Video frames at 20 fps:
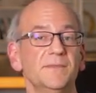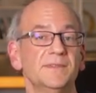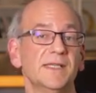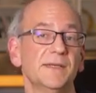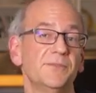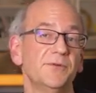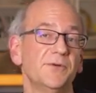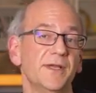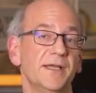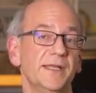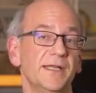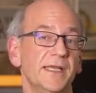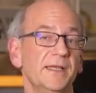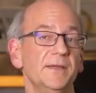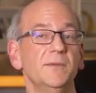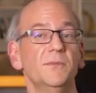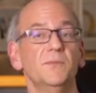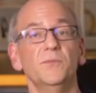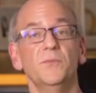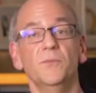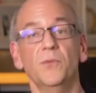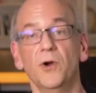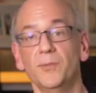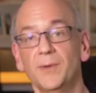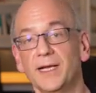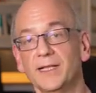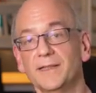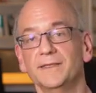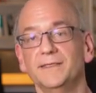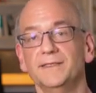separating
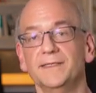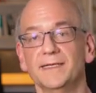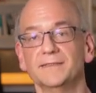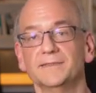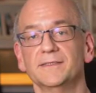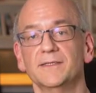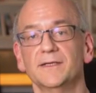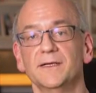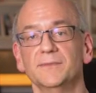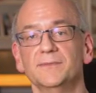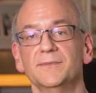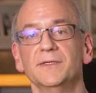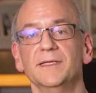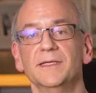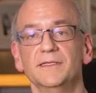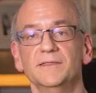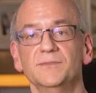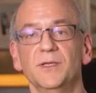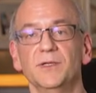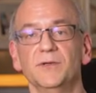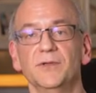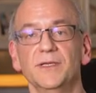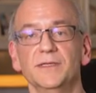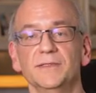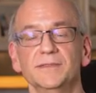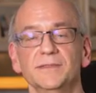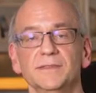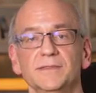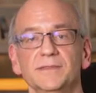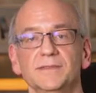mobile and desktop
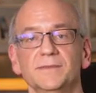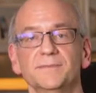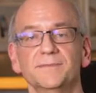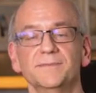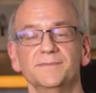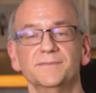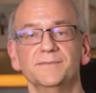experiences.